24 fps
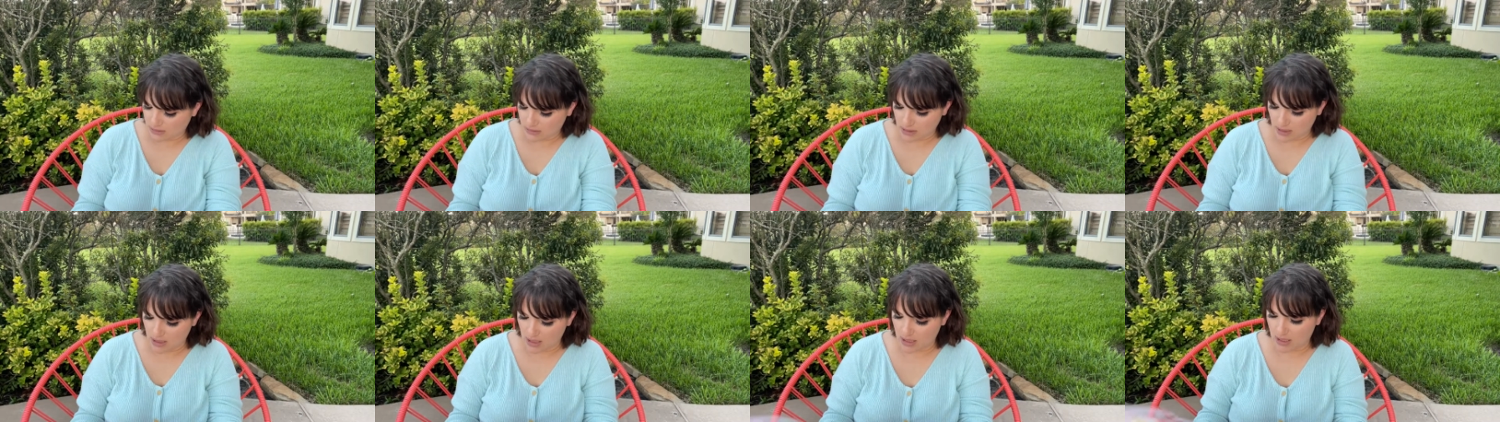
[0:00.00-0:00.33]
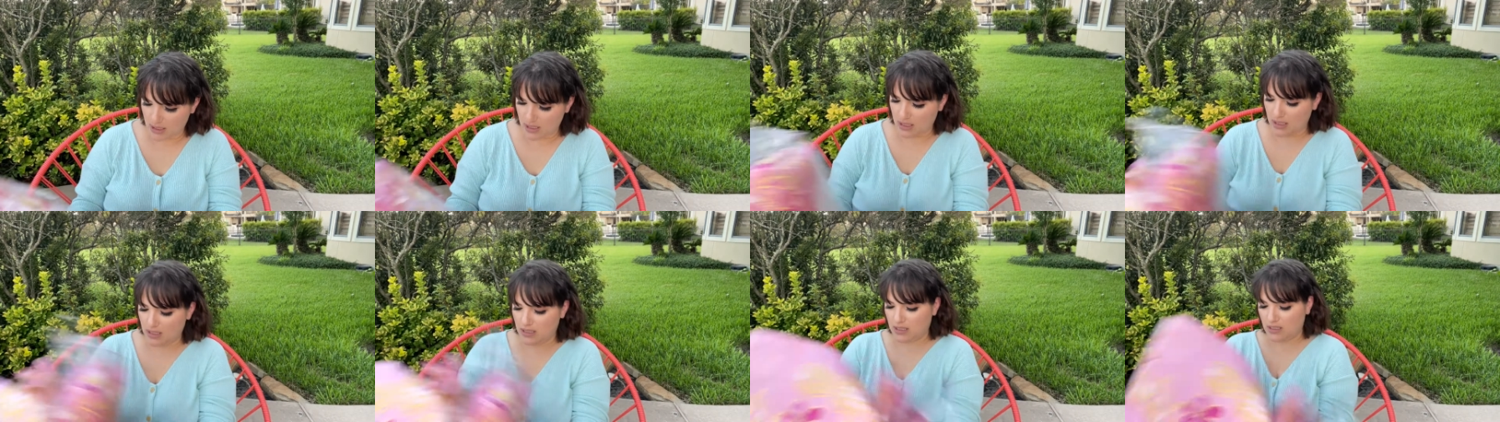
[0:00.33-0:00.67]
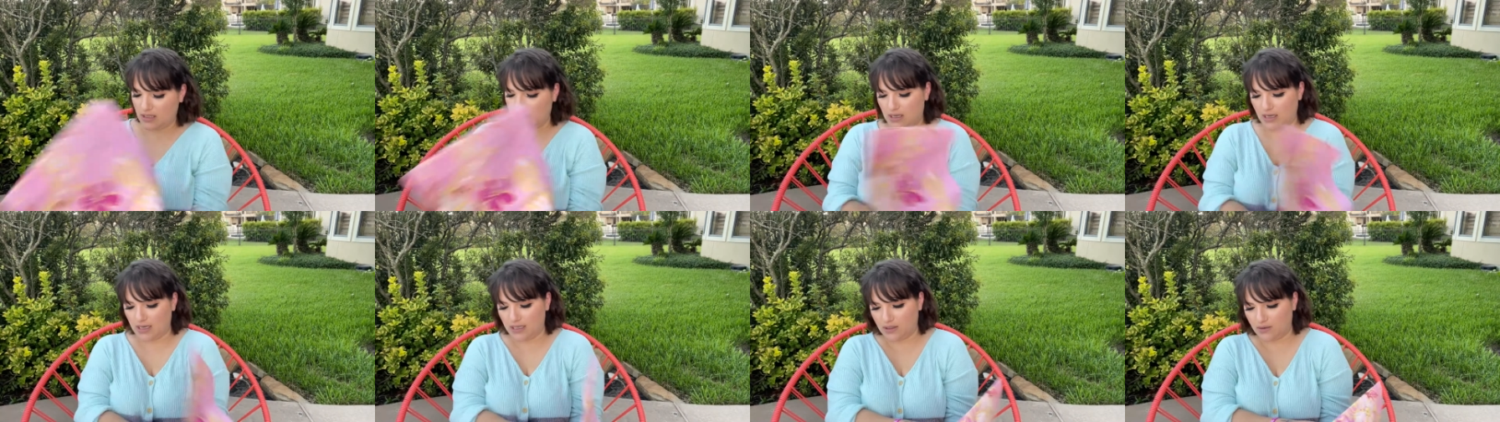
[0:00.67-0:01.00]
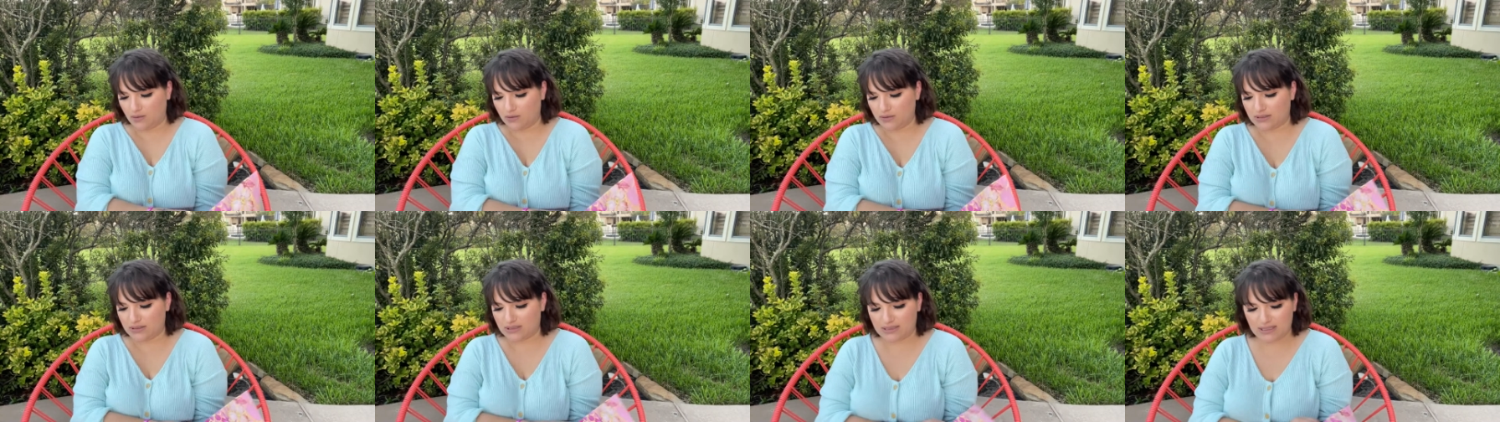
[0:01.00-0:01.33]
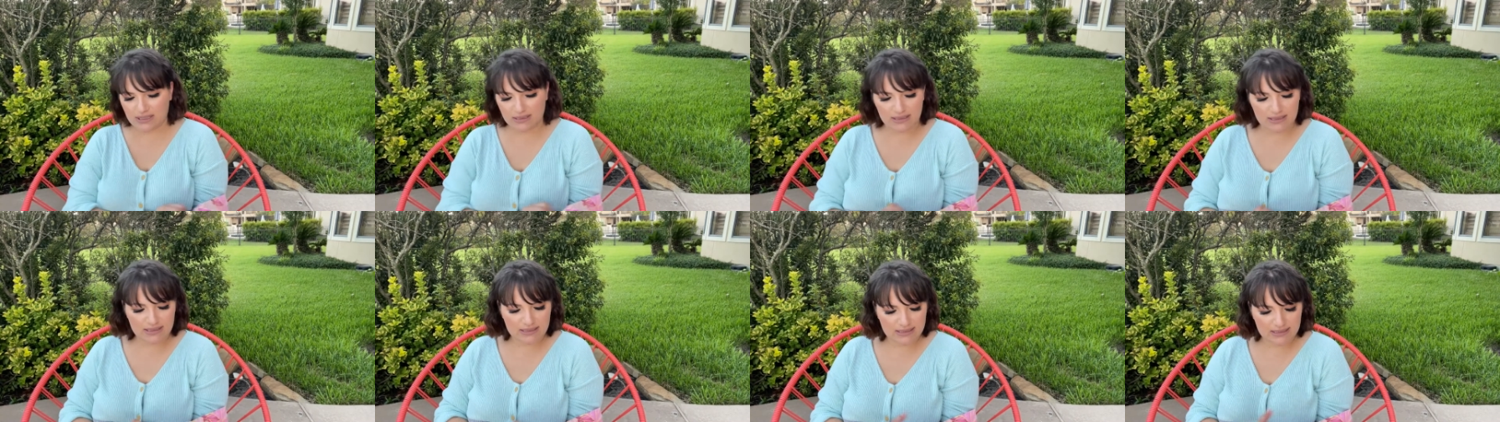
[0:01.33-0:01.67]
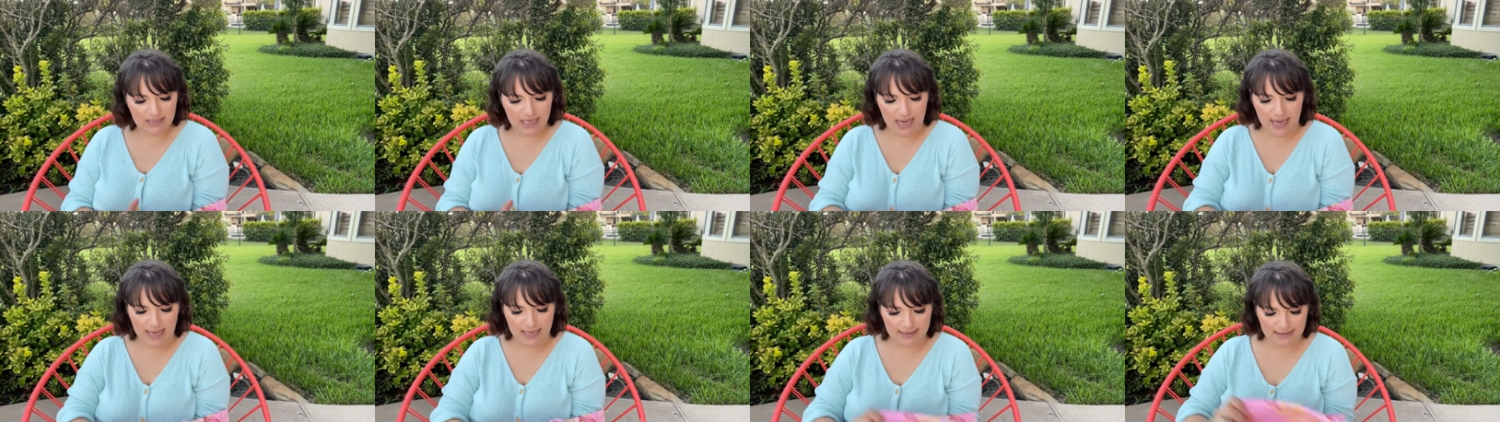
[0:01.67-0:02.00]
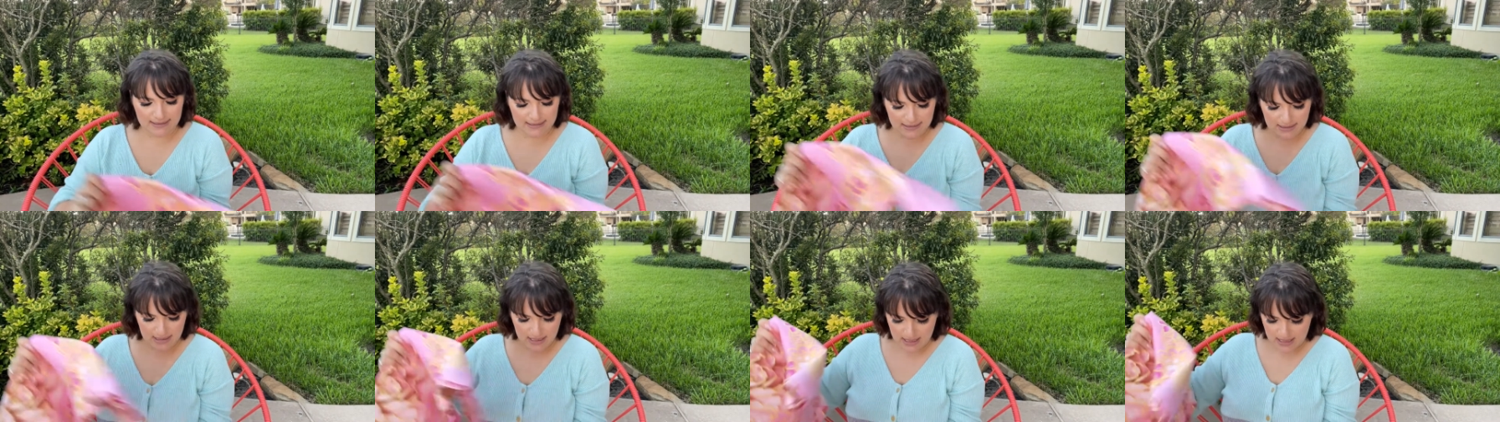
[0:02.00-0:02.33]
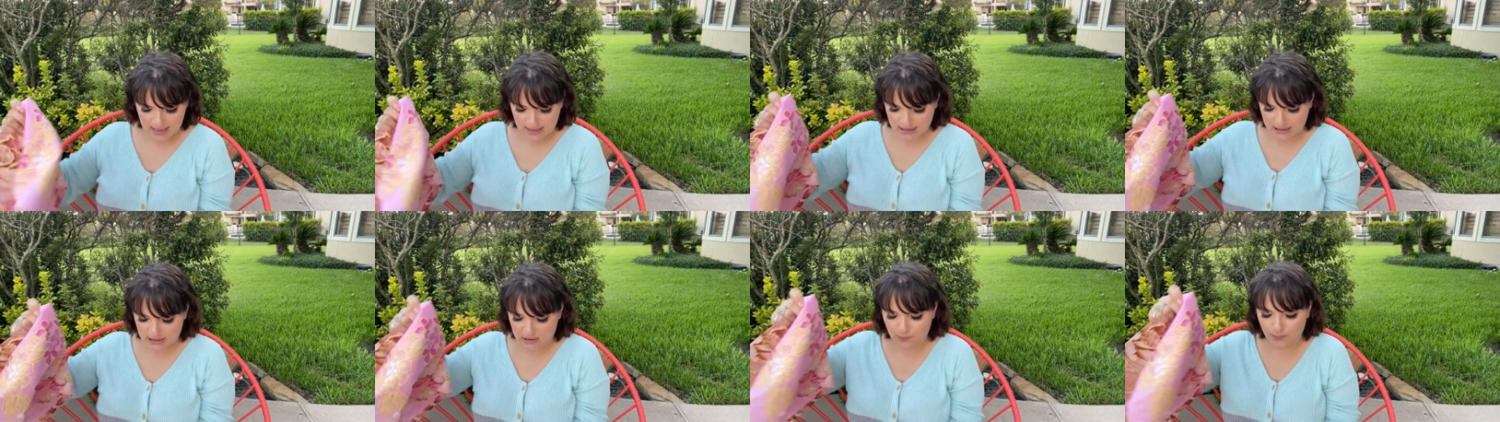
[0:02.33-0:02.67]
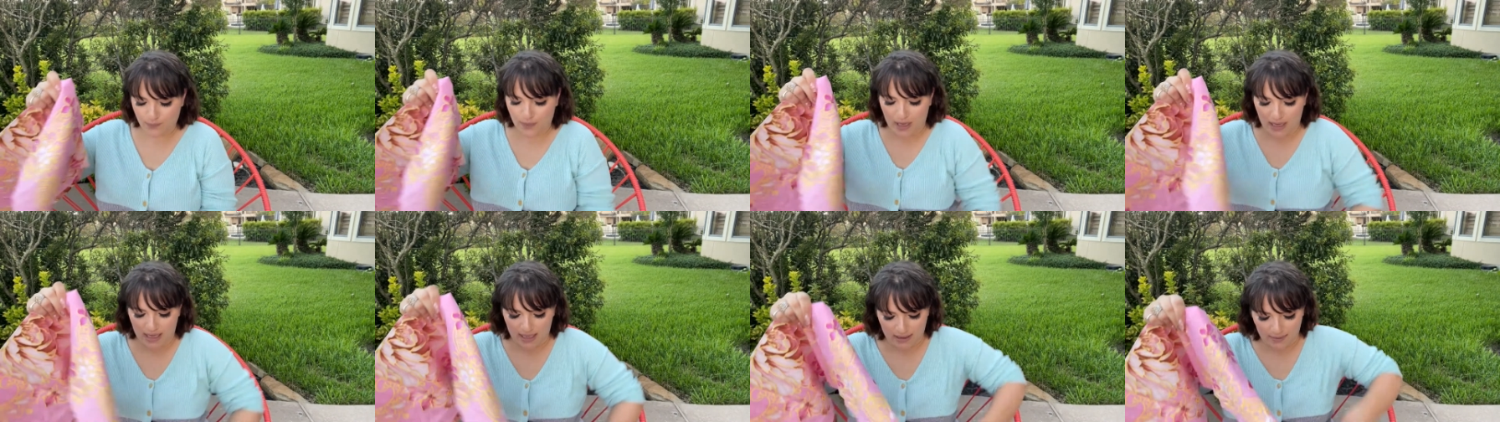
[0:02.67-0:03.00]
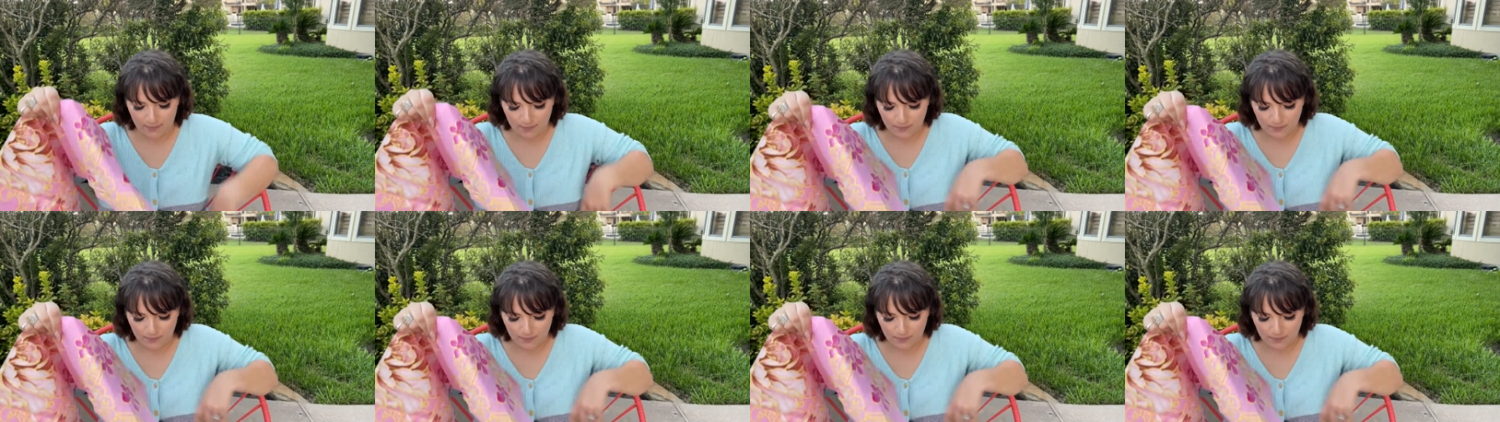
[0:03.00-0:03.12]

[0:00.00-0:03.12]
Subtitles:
I don't see the sizes, but